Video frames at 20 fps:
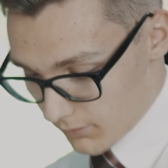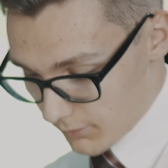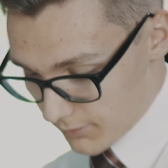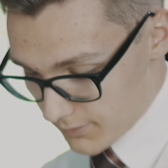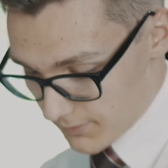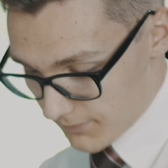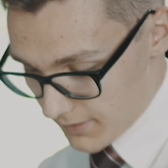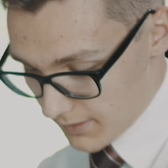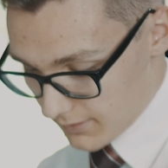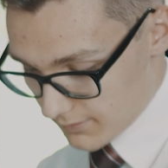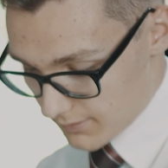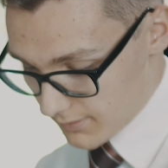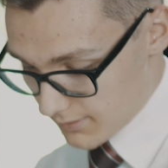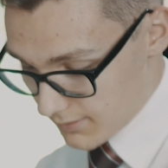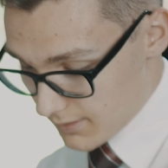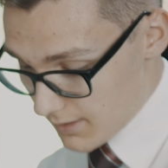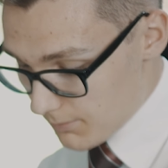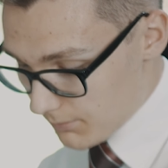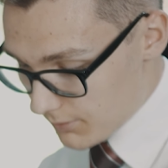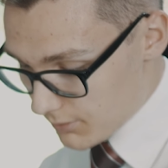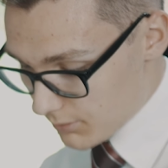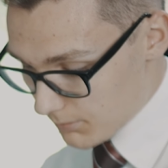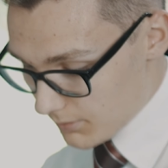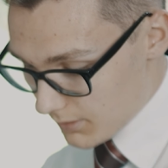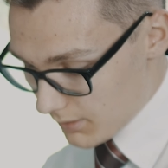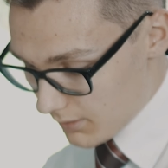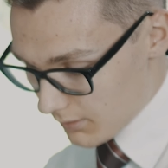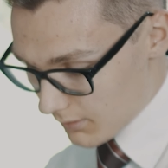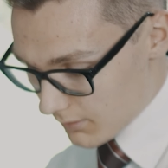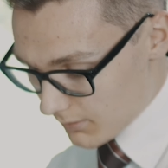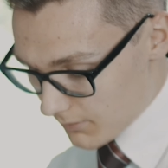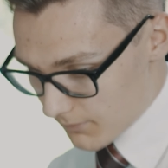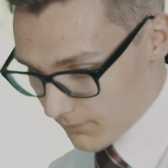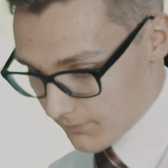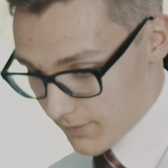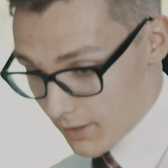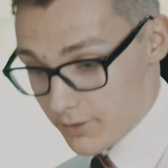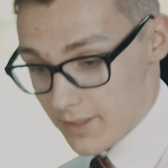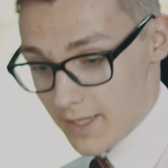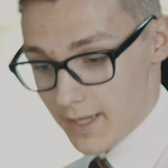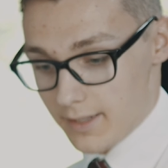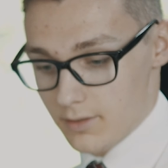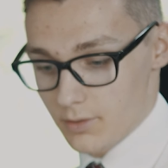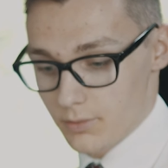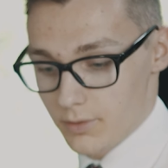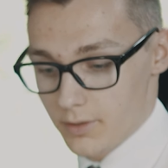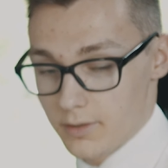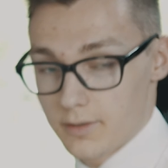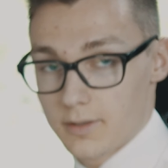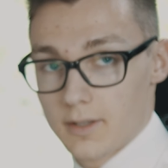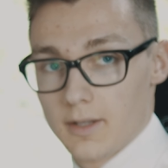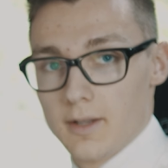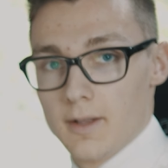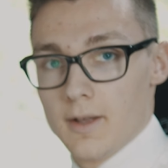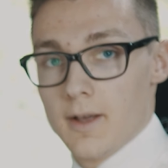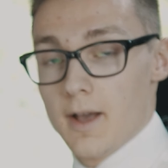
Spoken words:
those things seem to be very accurate.